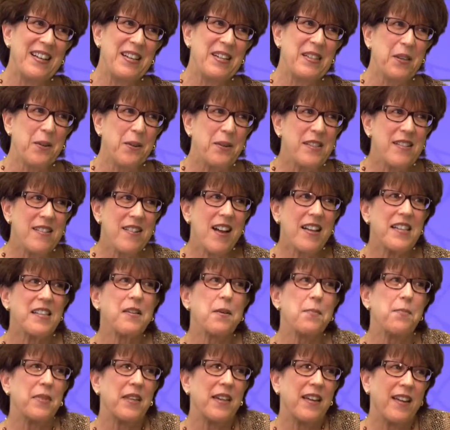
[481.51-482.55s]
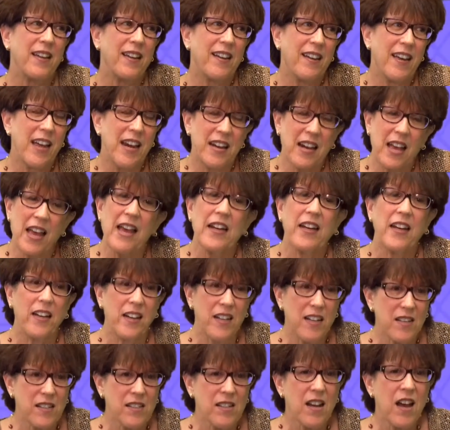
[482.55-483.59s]
So it's not something, and it
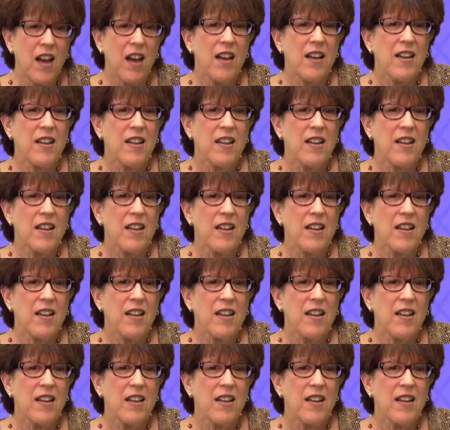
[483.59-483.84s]
is